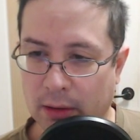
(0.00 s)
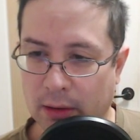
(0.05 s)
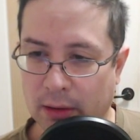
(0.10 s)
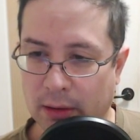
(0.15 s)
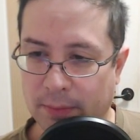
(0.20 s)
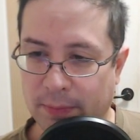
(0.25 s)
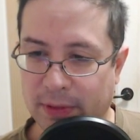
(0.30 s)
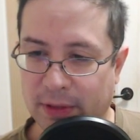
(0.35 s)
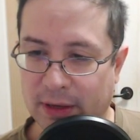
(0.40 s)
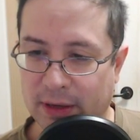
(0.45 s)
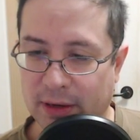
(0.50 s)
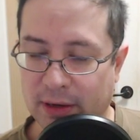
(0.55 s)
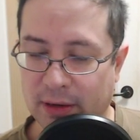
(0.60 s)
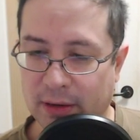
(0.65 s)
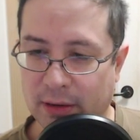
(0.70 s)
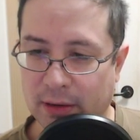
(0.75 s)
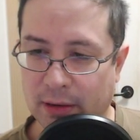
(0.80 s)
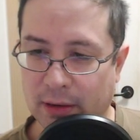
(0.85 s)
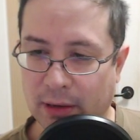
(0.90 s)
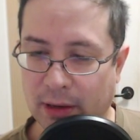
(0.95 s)
But then
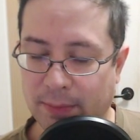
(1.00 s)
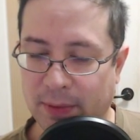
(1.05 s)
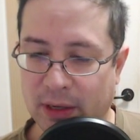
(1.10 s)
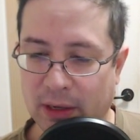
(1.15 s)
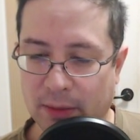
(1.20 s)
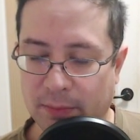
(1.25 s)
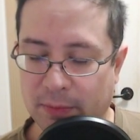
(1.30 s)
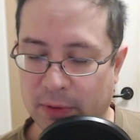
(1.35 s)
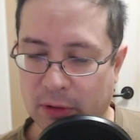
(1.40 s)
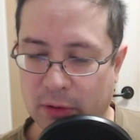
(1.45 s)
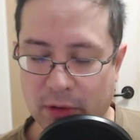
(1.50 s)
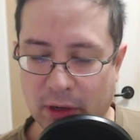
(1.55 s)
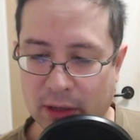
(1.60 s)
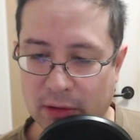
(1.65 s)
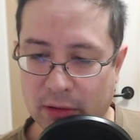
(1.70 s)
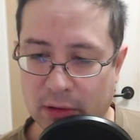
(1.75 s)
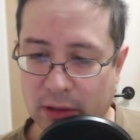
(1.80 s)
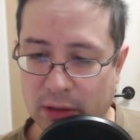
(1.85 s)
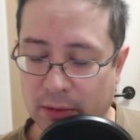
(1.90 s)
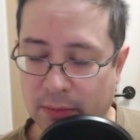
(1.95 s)
I mean still not
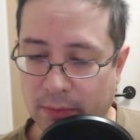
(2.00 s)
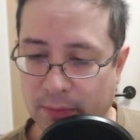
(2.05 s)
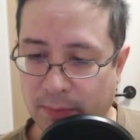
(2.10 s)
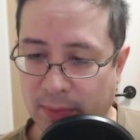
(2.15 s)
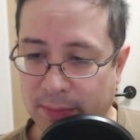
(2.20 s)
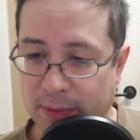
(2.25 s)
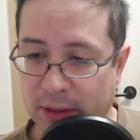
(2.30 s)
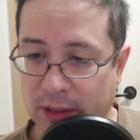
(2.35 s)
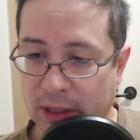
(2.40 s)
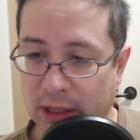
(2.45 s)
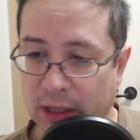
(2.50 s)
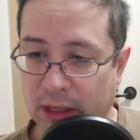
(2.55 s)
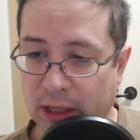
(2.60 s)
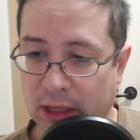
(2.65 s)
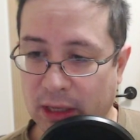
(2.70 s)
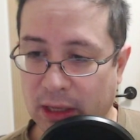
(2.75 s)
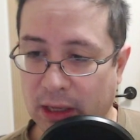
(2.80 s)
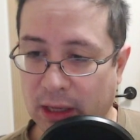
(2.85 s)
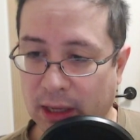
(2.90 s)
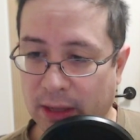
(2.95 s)
CD. Maybe
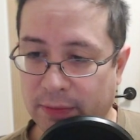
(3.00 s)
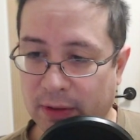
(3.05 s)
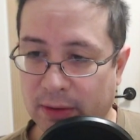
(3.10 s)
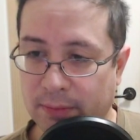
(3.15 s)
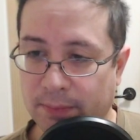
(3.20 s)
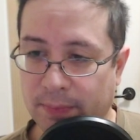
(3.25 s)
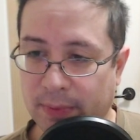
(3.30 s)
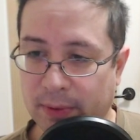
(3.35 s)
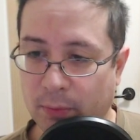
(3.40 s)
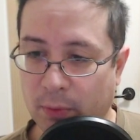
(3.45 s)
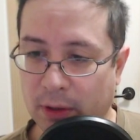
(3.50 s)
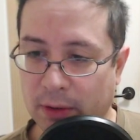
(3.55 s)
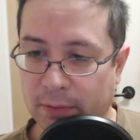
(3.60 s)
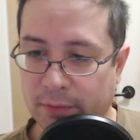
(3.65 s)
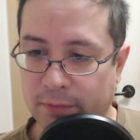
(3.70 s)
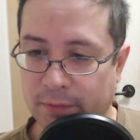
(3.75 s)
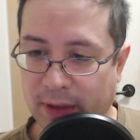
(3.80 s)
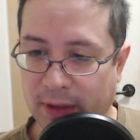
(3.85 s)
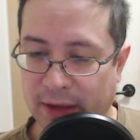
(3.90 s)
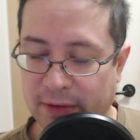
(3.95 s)
DE and then but what
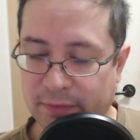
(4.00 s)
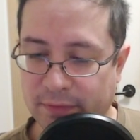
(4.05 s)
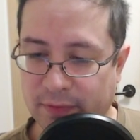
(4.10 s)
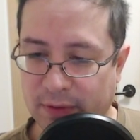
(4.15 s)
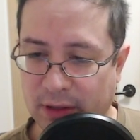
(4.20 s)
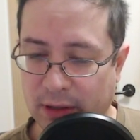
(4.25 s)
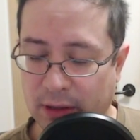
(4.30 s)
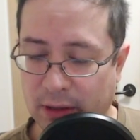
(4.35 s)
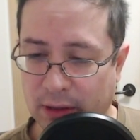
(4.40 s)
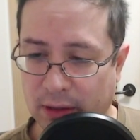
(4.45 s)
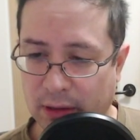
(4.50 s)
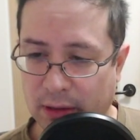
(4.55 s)
if FE?